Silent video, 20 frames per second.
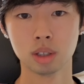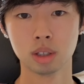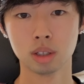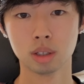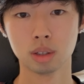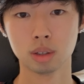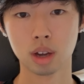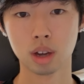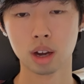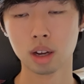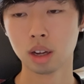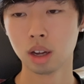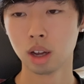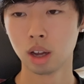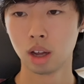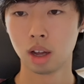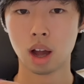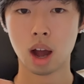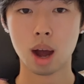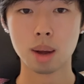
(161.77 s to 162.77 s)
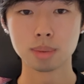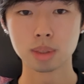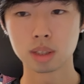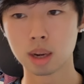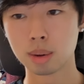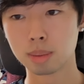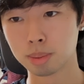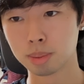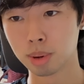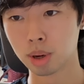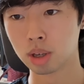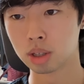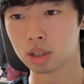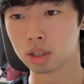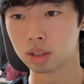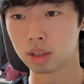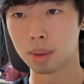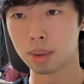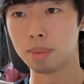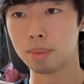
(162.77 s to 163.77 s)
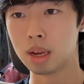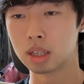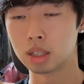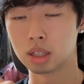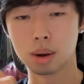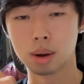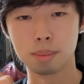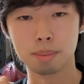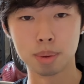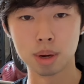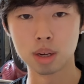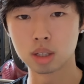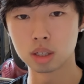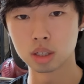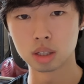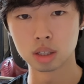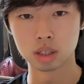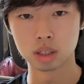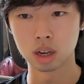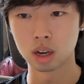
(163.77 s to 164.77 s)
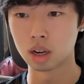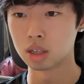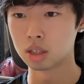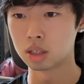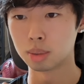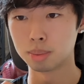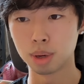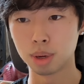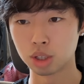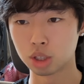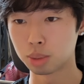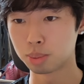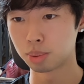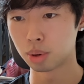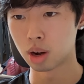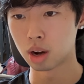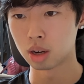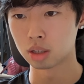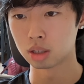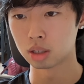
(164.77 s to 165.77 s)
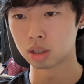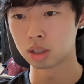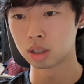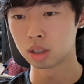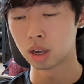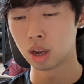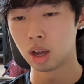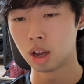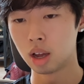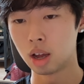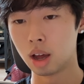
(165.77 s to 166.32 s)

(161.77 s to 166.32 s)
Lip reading: okay? I'm the type of person that makes a bunch of designs, a bunch of products,